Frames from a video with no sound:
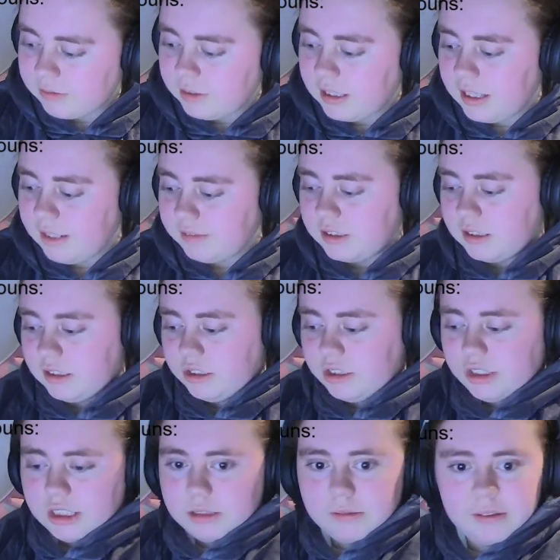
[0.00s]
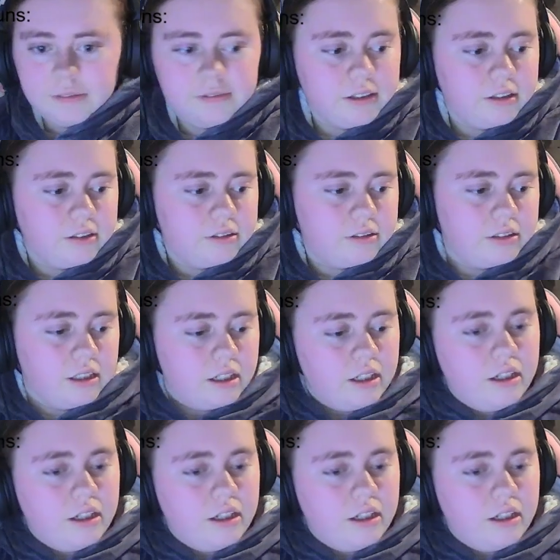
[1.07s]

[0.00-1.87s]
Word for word: like when I have to charge my phone